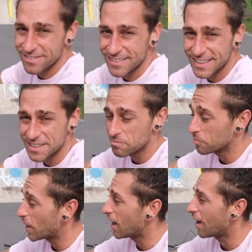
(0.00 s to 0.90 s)
really,
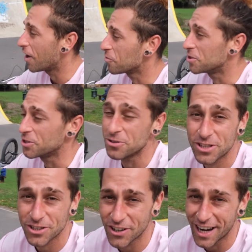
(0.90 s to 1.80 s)
but I want you
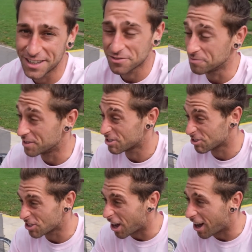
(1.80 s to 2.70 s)
to grind from the
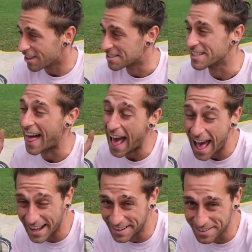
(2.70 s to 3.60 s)
start to the
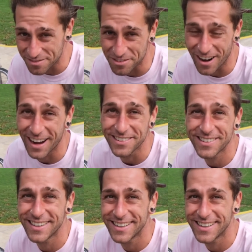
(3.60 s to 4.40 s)
end of the rail. You've got to show